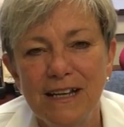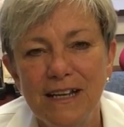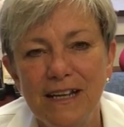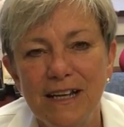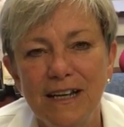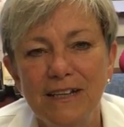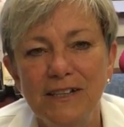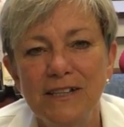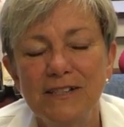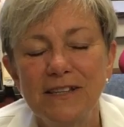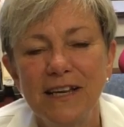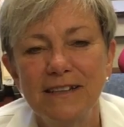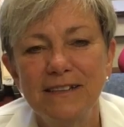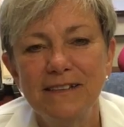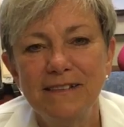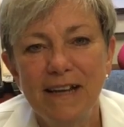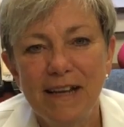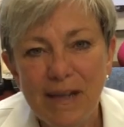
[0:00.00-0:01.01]
I'd just like
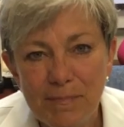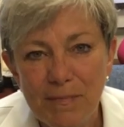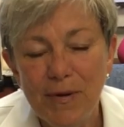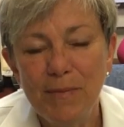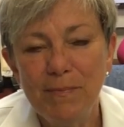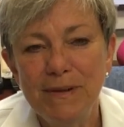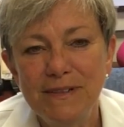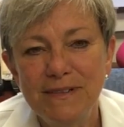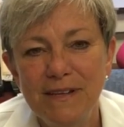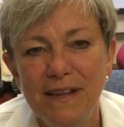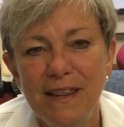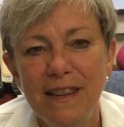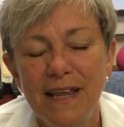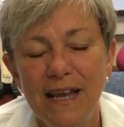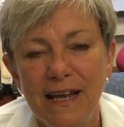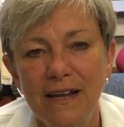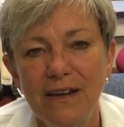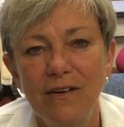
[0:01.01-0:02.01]
to take a moment to
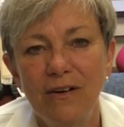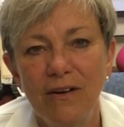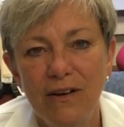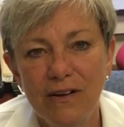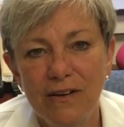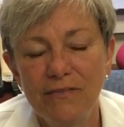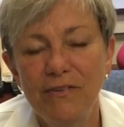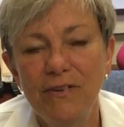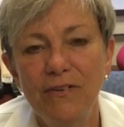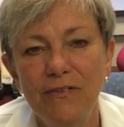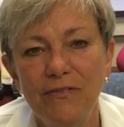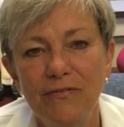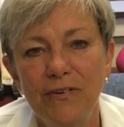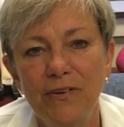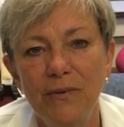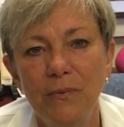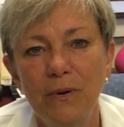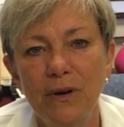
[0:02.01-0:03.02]
thank all of you
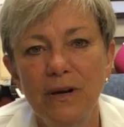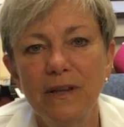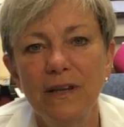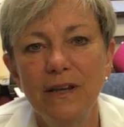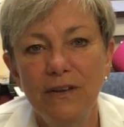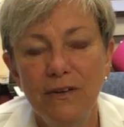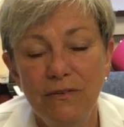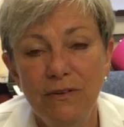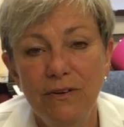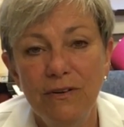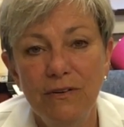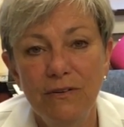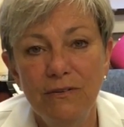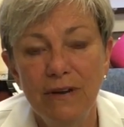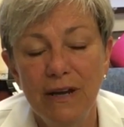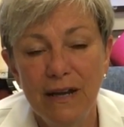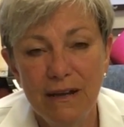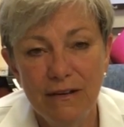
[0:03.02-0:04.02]
for the work that you
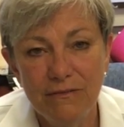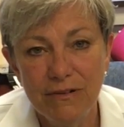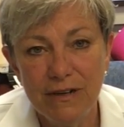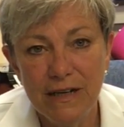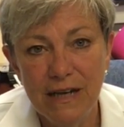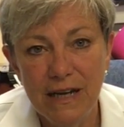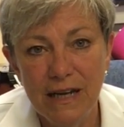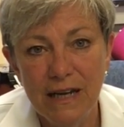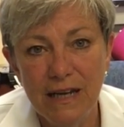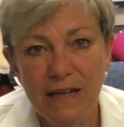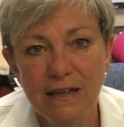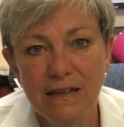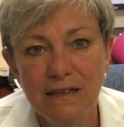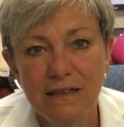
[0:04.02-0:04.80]
do every day